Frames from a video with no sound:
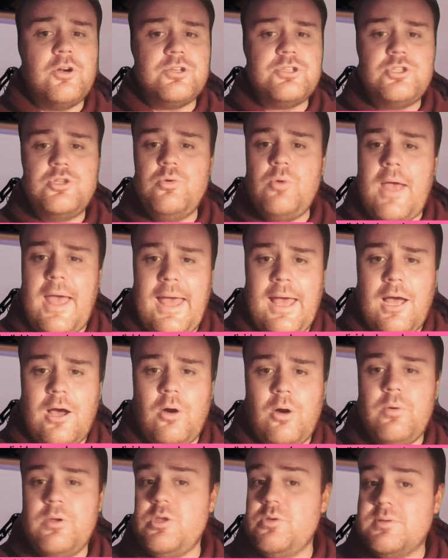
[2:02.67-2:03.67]
to how
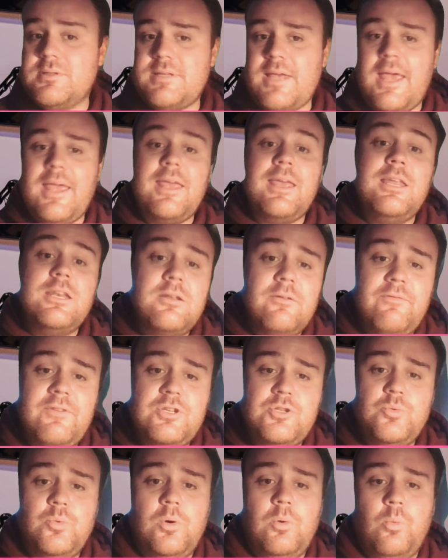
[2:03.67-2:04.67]
you say
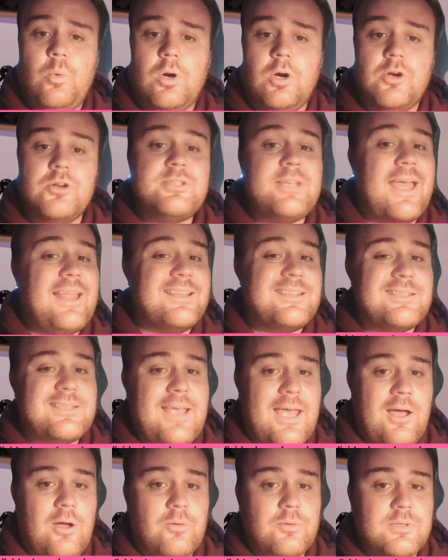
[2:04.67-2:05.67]
individual words and
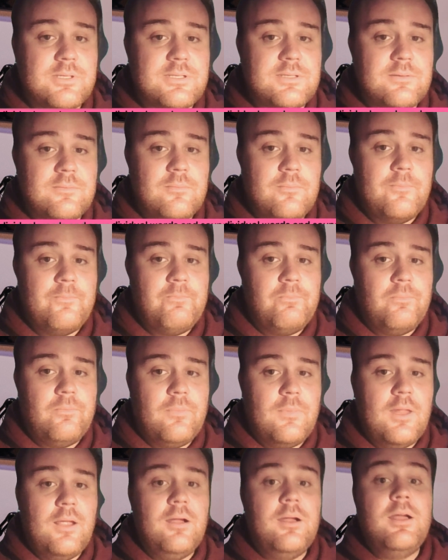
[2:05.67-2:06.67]
sounds.
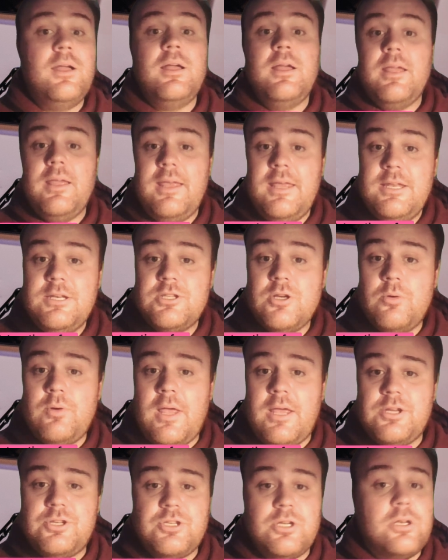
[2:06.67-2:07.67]

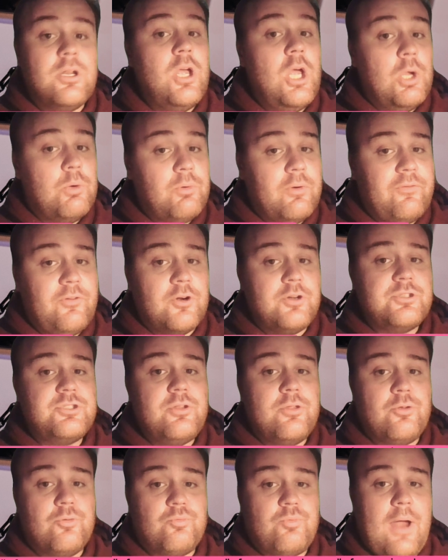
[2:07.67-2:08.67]
Intonation refers to the
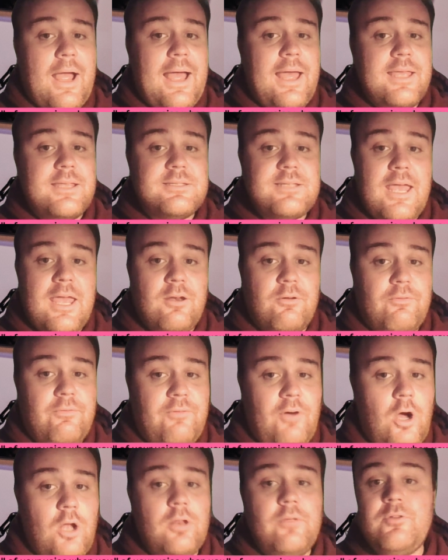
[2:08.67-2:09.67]
rise and
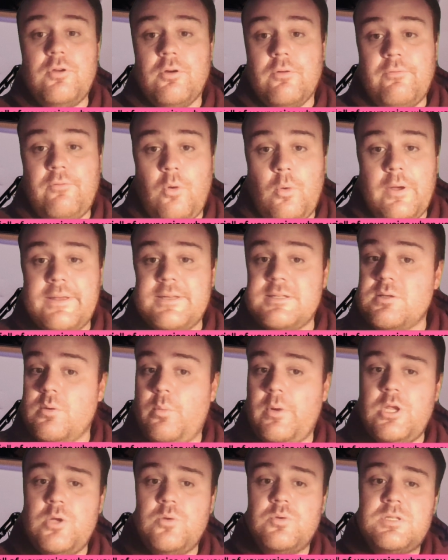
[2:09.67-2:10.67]
fall of your voice when
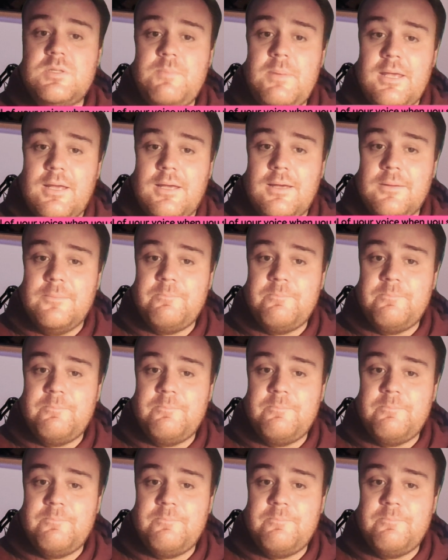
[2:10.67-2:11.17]
you speak.